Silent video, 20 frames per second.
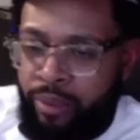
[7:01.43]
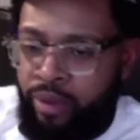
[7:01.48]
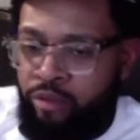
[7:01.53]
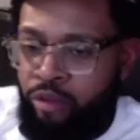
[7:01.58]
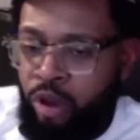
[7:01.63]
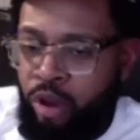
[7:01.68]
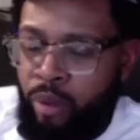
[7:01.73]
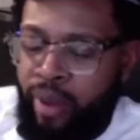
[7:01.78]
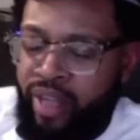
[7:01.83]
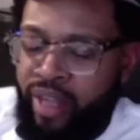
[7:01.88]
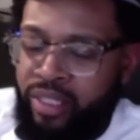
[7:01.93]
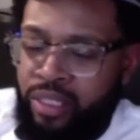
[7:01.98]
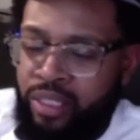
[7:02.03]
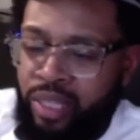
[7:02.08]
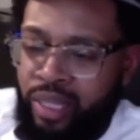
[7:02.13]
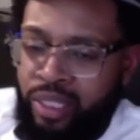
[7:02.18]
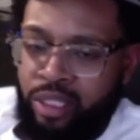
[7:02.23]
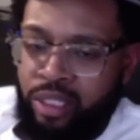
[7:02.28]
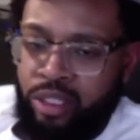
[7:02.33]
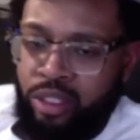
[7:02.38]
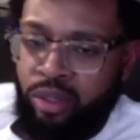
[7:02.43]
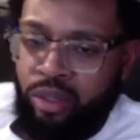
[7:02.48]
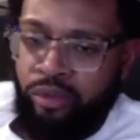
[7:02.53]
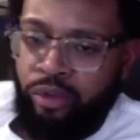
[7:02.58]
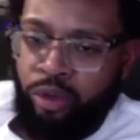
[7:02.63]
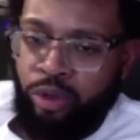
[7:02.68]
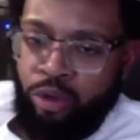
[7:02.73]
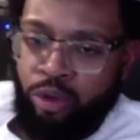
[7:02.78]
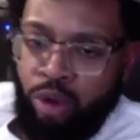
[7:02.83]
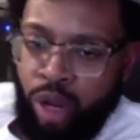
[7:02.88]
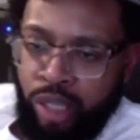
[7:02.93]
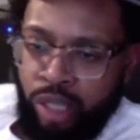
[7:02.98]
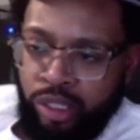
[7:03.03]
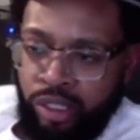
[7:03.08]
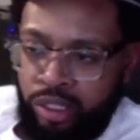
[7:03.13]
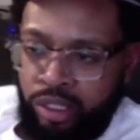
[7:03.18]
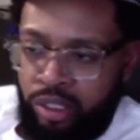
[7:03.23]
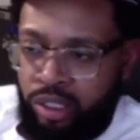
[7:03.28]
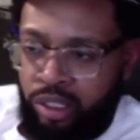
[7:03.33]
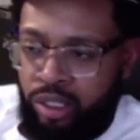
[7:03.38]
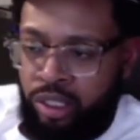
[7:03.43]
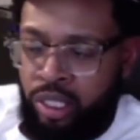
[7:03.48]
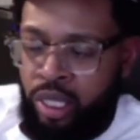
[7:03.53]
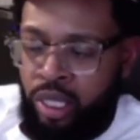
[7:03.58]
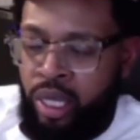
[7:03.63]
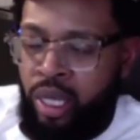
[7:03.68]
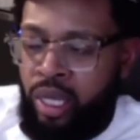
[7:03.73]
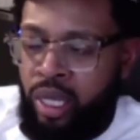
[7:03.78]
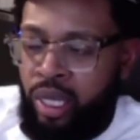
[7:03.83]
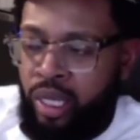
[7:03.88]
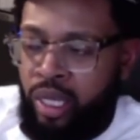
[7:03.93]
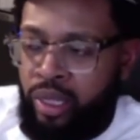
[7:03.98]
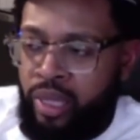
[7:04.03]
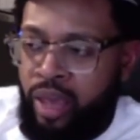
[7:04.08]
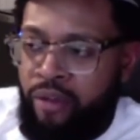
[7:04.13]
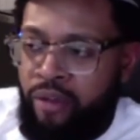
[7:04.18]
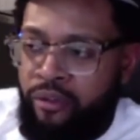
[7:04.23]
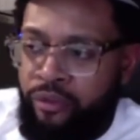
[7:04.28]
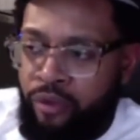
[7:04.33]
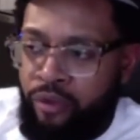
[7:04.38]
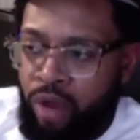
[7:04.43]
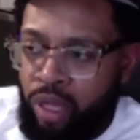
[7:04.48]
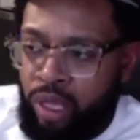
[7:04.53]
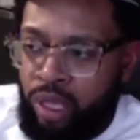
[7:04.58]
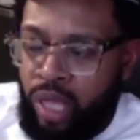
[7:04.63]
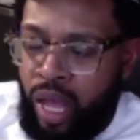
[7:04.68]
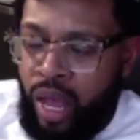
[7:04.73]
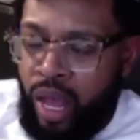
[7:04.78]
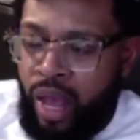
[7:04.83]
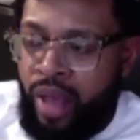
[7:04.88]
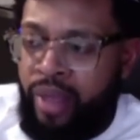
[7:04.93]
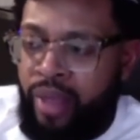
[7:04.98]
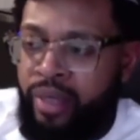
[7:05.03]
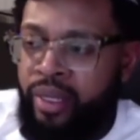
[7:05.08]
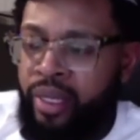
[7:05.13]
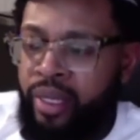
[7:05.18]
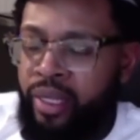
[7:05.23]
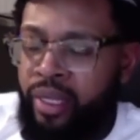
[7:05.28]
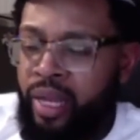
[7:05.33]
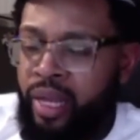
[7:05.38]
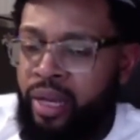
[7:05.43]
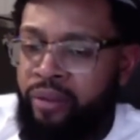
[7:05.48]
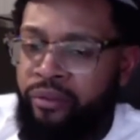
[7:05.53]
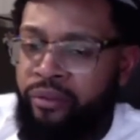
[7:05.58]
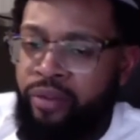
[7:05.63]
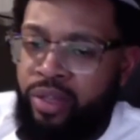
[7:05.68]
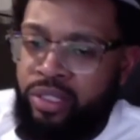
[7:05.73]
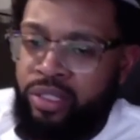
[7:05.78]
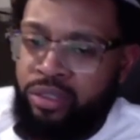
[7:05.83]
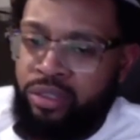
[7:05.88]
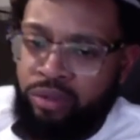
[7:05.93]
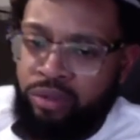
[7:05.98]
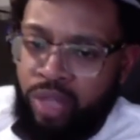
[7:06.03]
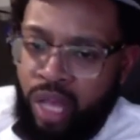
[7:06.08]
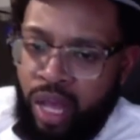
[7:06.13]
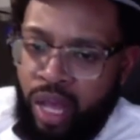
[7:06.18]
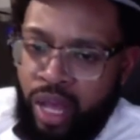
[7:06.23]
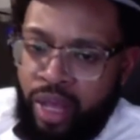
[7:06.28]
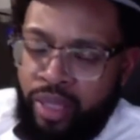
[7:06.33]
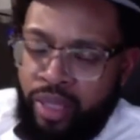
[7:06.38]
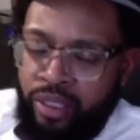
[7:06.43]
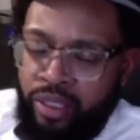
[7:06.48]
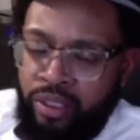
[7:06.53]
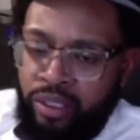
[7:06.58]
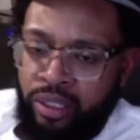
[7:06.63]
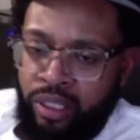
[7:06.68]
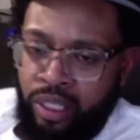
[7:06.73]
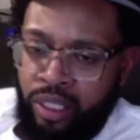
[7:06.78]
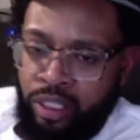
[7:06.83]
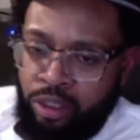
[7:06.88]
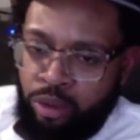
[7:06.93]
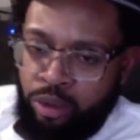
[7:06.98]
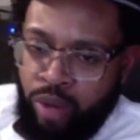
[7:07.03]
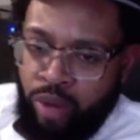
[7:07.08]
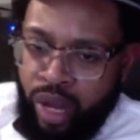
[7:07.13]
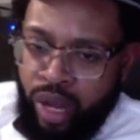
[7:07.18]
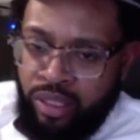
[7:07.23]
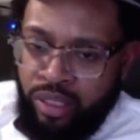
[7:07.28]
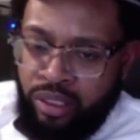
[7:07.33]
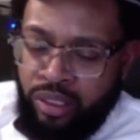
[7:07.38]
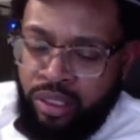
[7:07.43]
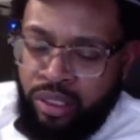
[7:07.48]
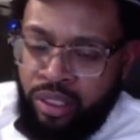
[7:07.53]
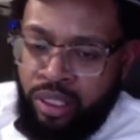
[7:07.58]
go back to like the Silver Crush and just get that front line and that defensive line addressed,